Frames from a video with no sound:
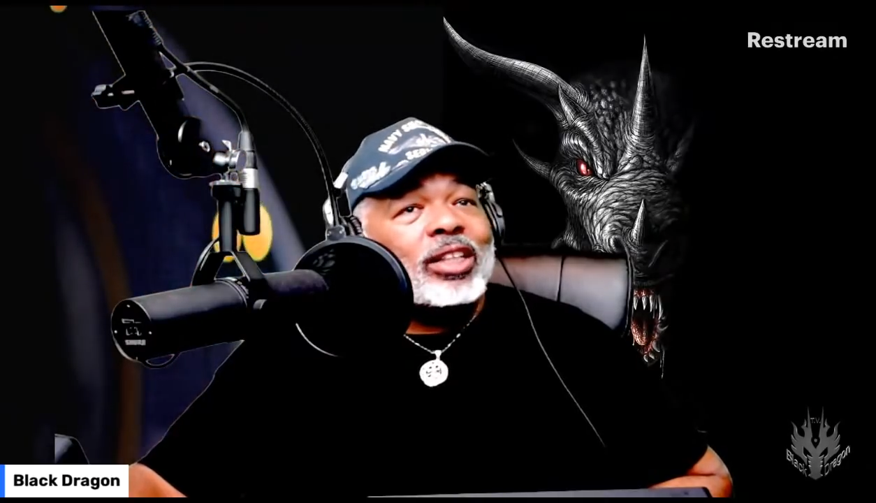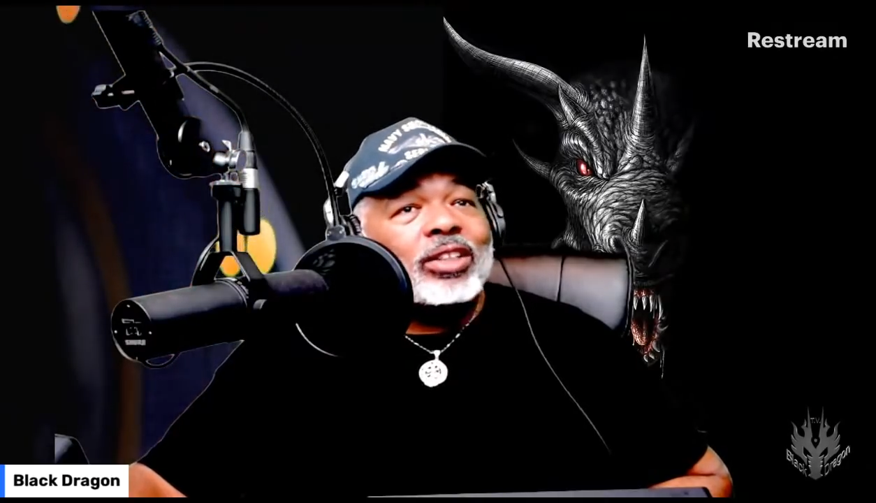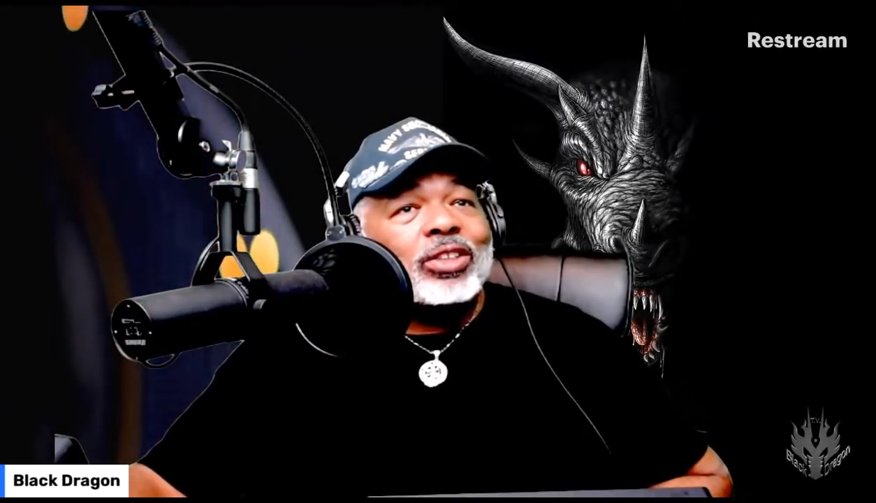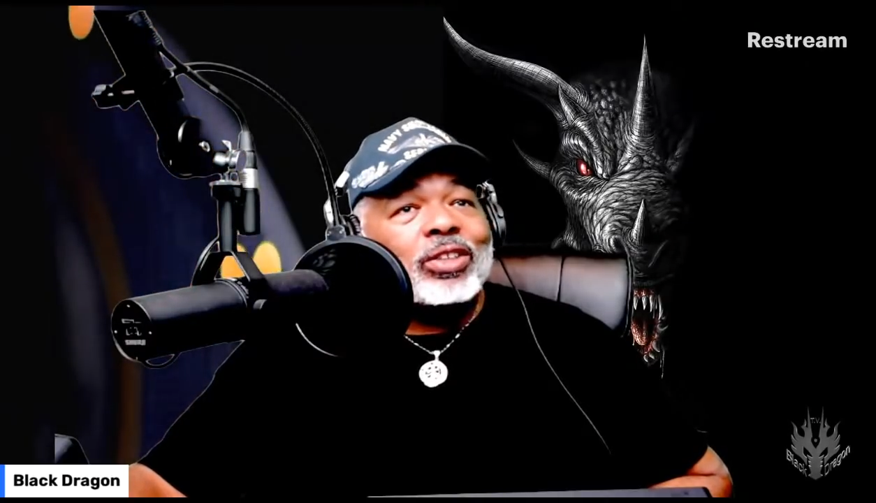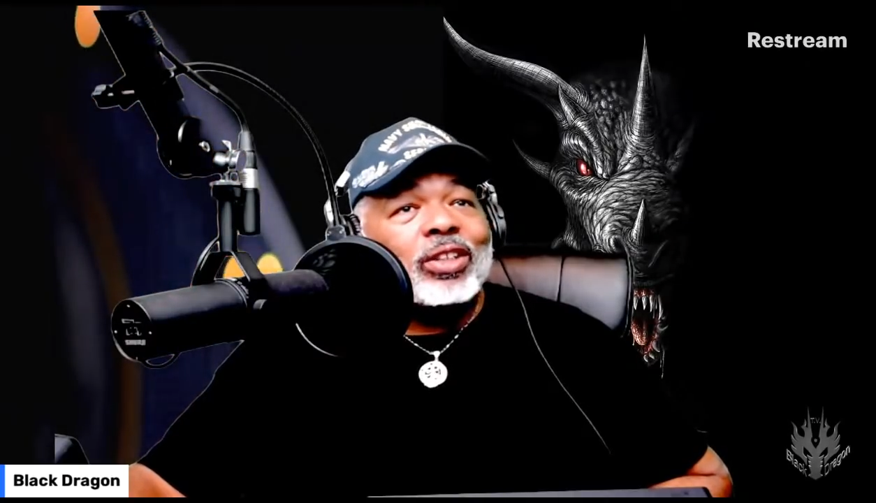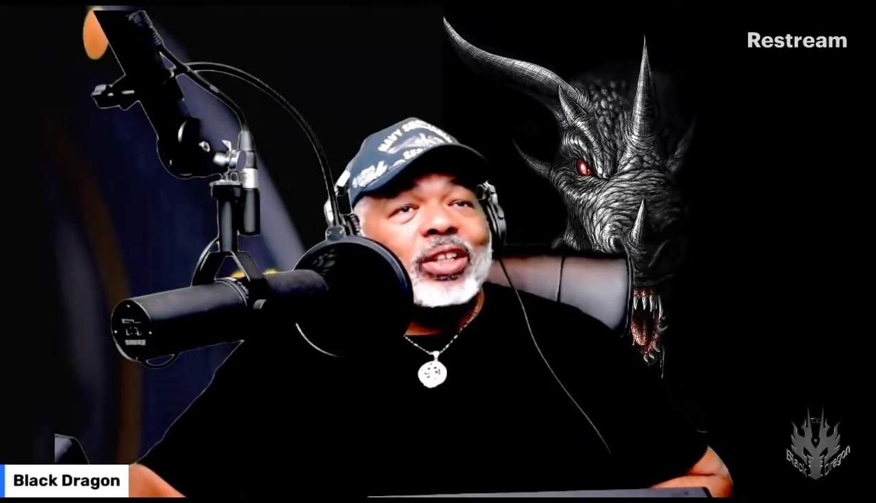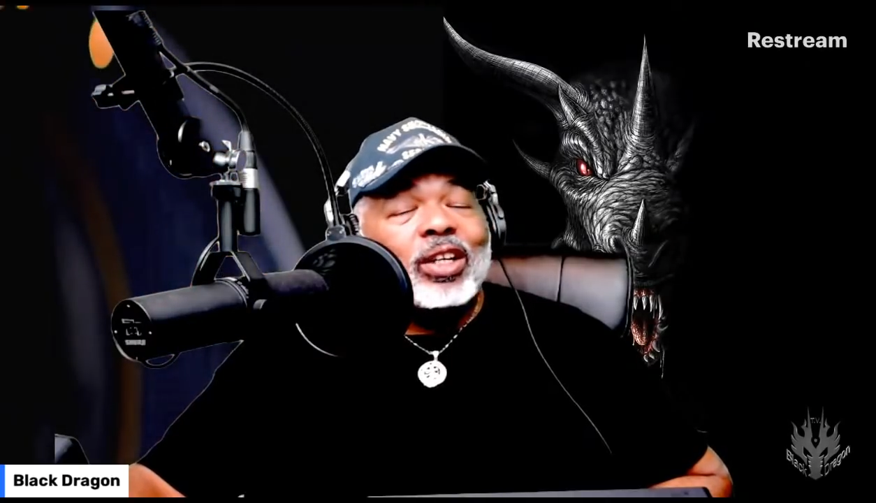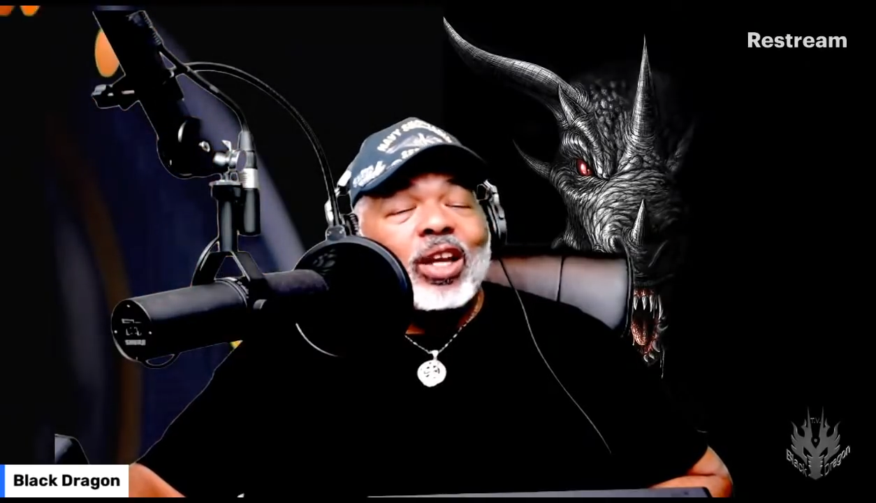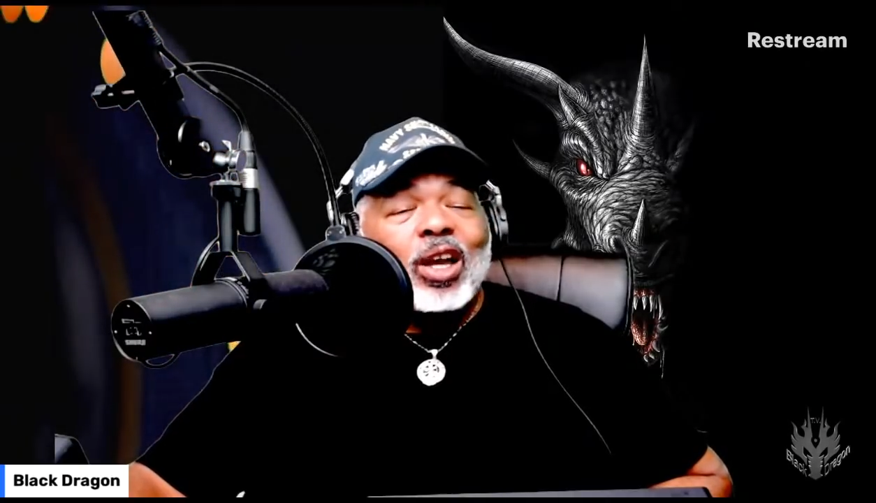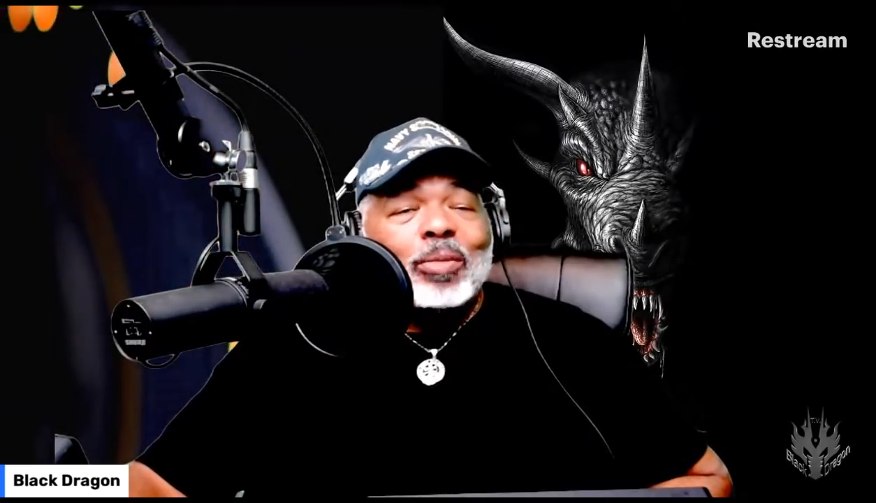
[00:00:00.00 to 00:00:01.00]
ledger,
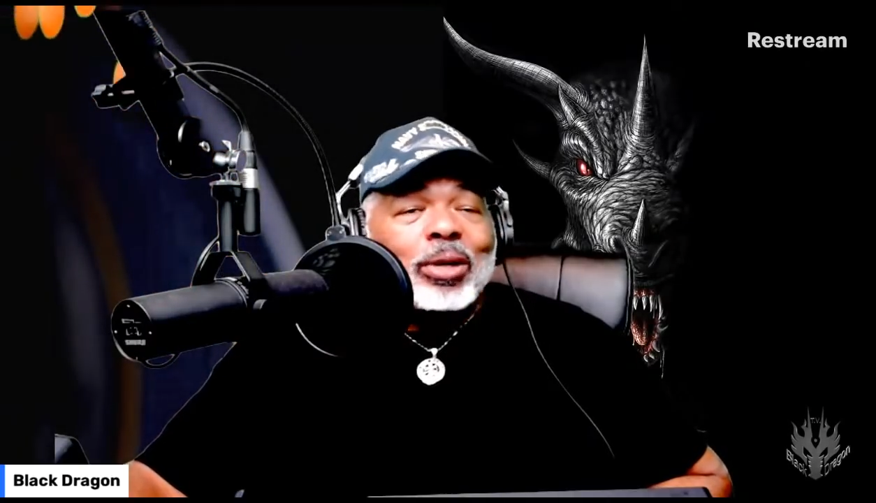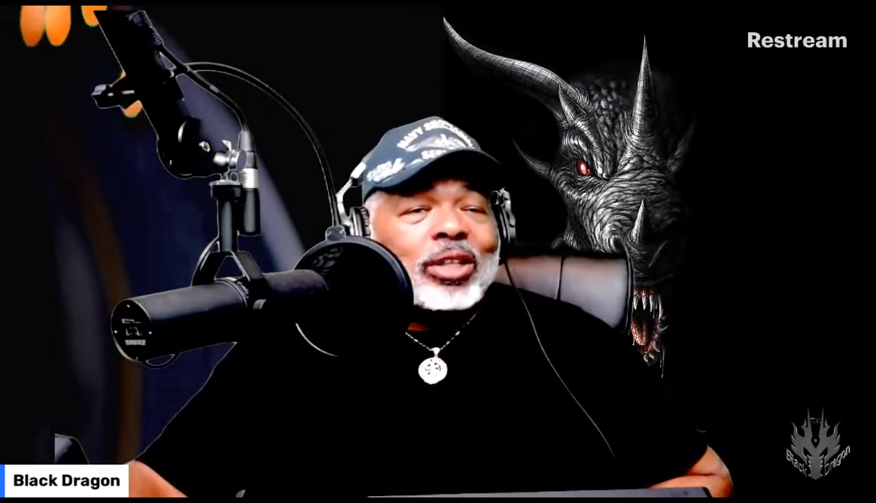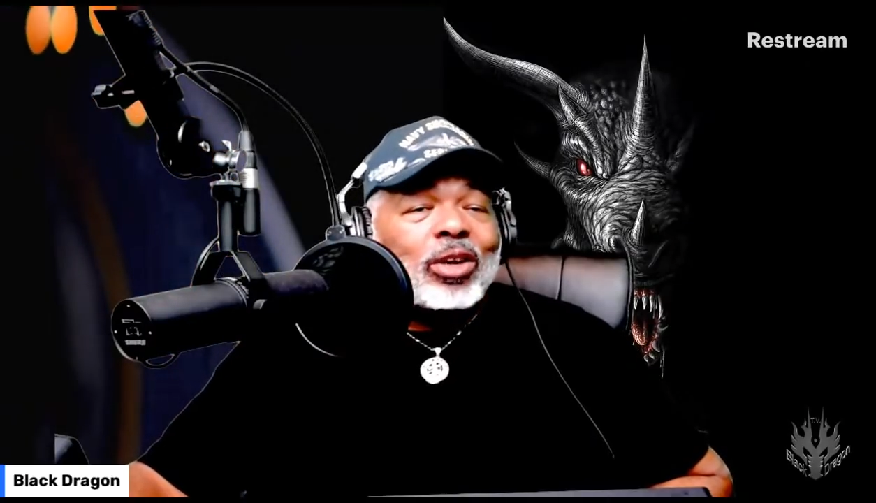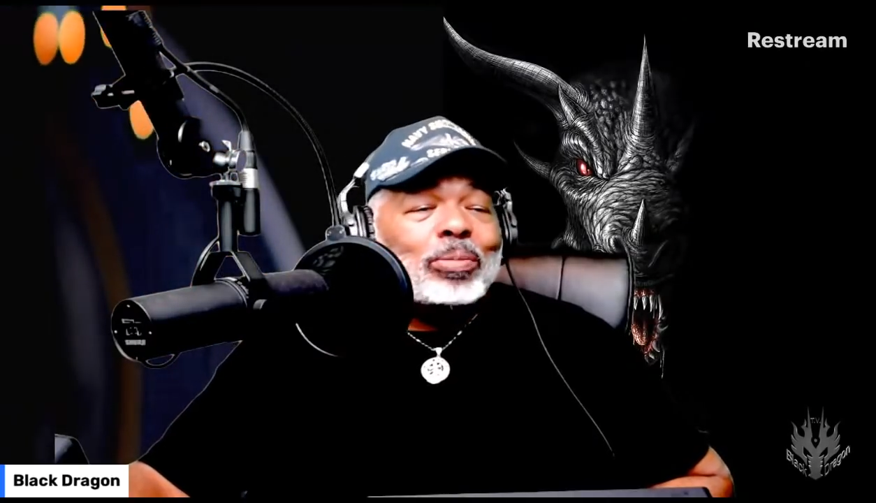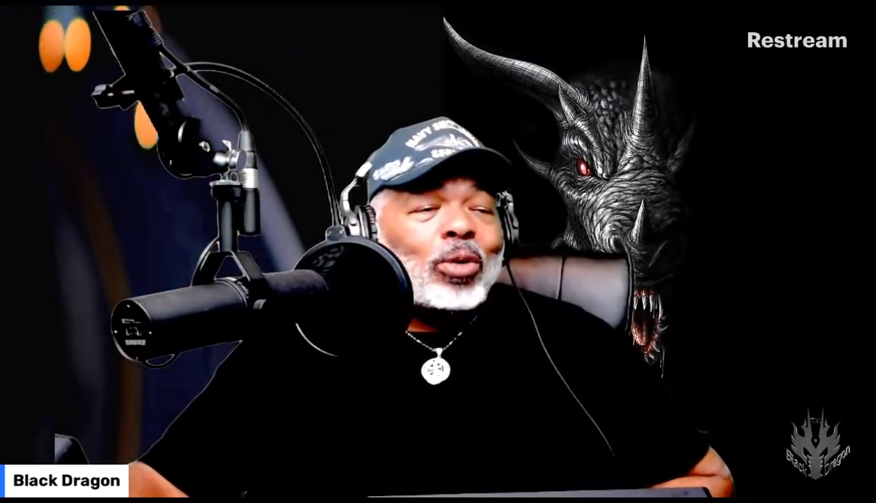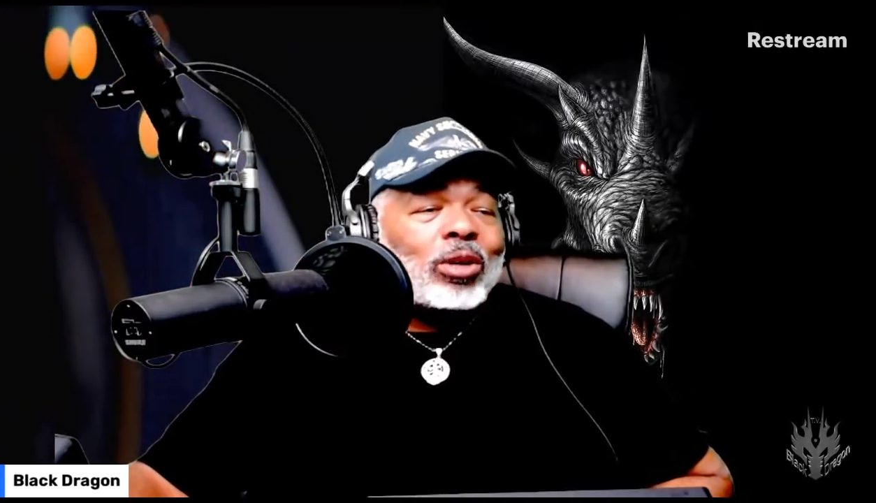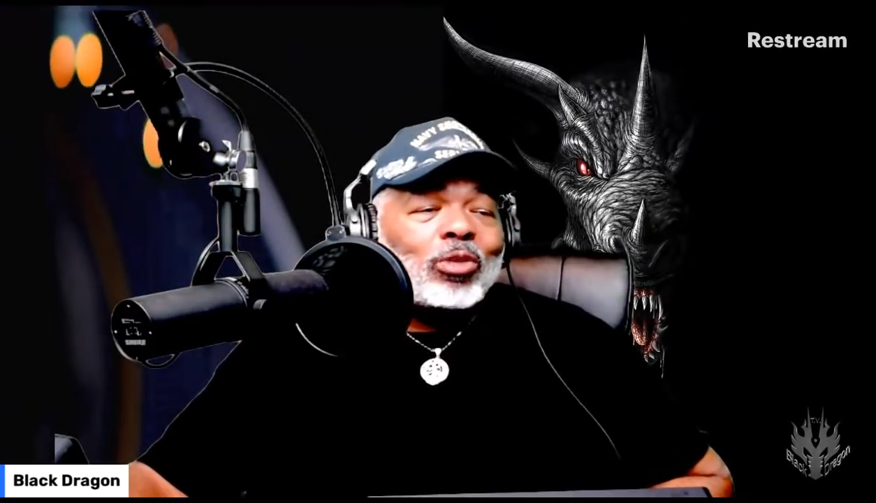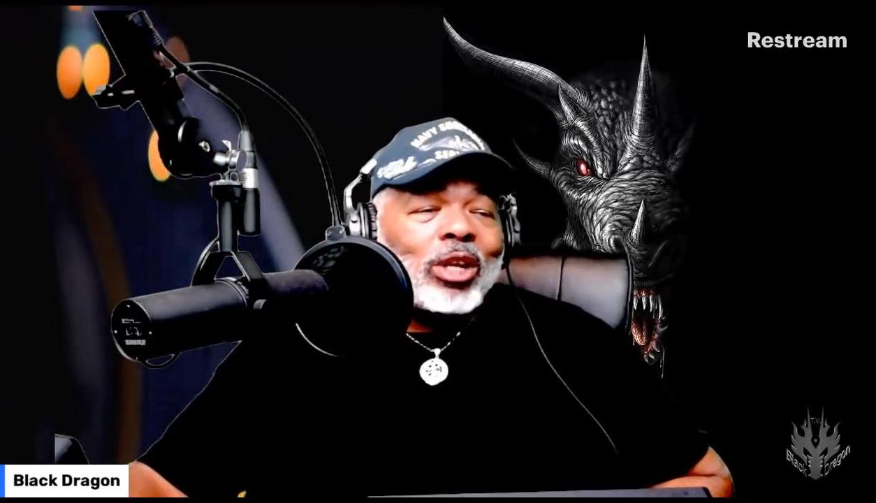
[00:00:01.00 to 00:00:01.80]
but they're important.